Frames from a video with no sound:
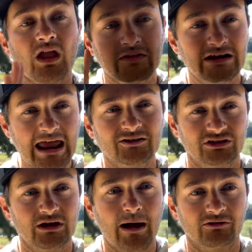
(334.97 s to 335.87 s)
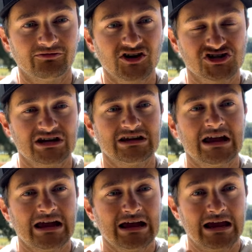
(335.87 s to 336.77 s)
The next thing about fishing
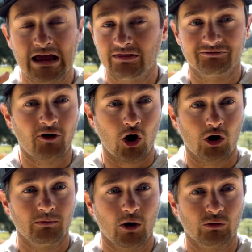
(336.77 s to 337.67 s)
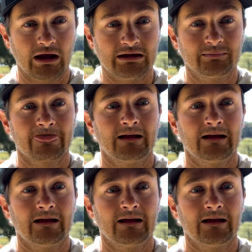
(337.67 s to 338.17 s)
in the fall, okay,